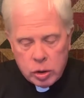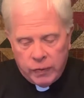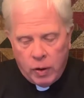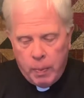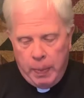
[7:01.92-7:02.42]

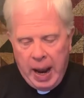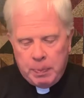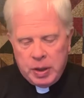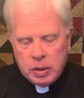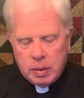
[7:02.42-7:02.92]
of our
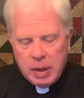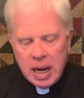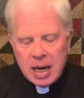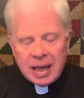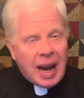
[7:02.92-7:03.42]
baptism,
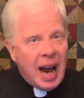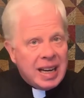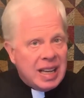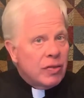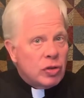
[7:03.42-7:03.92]

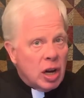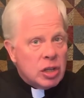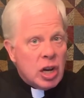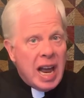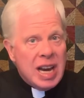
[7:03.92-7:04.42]
God gives
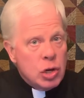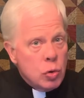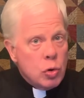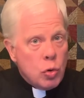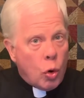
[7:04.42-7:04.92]
us a
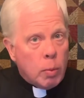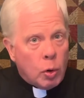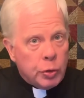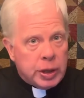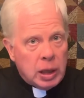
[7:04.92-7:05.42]
new
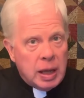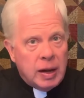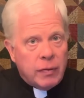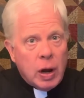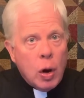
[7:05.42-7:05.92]
normal to
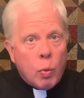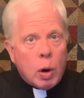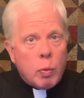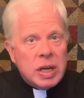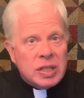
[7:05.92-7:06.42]
live
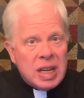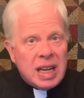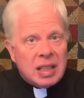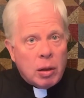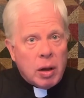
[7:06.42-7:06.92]
where we
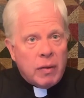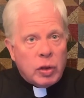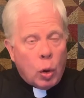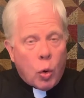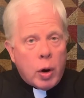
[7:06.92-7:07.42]
seek to love
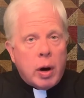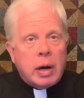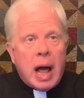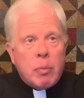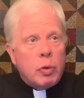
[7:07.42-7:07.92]
the Lord our
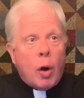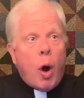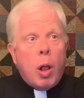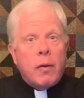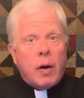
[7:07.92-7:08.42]
God with
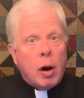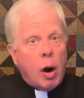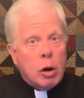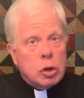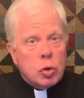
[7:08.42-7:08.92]
all of our
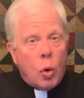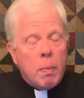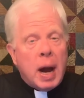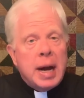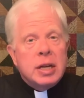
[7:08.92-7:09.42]
heart, soul,
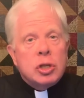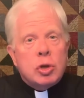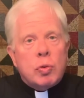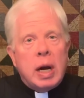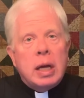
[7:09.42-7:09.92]
mind, and
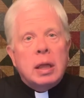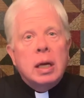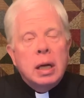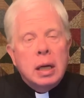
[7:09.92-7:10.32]
strength.